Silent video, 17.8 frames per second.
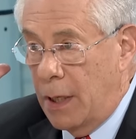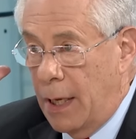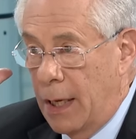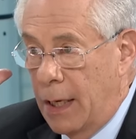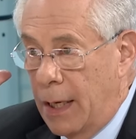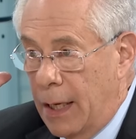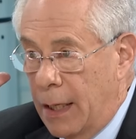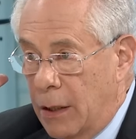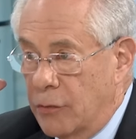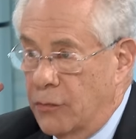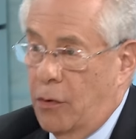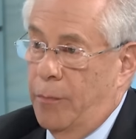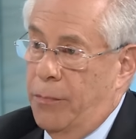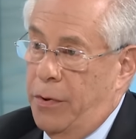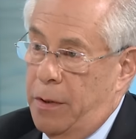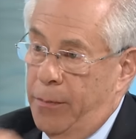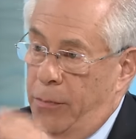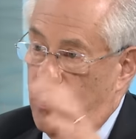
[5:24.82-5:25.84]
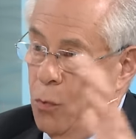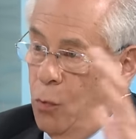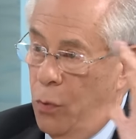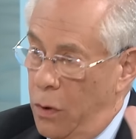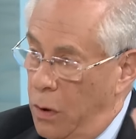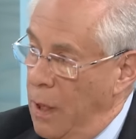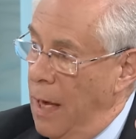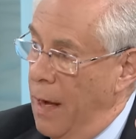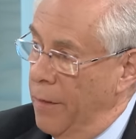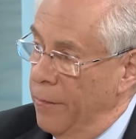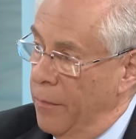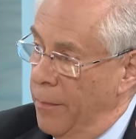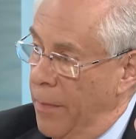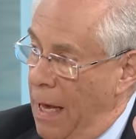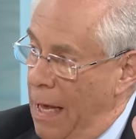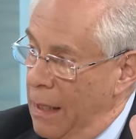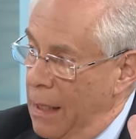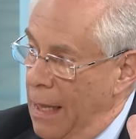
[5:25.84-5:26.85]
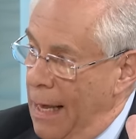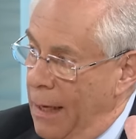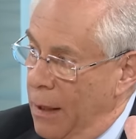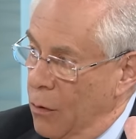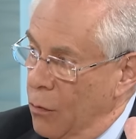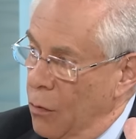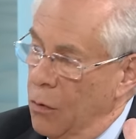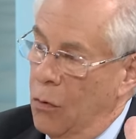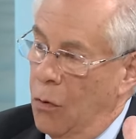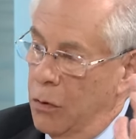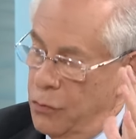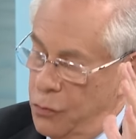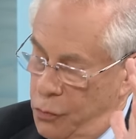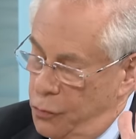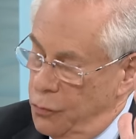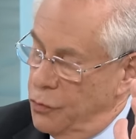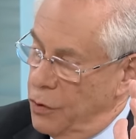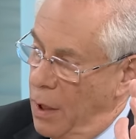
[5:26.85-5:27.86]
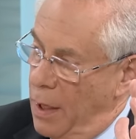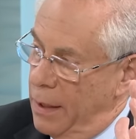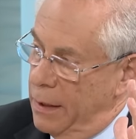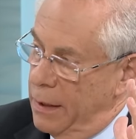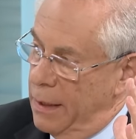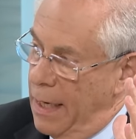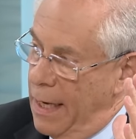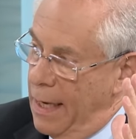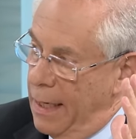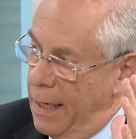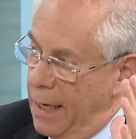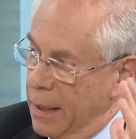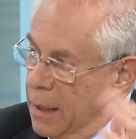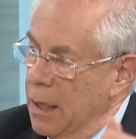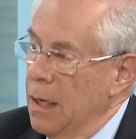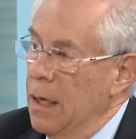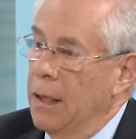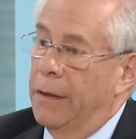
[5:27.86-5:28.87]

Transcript: headache. Some people will have a bilateral or two-sided headache.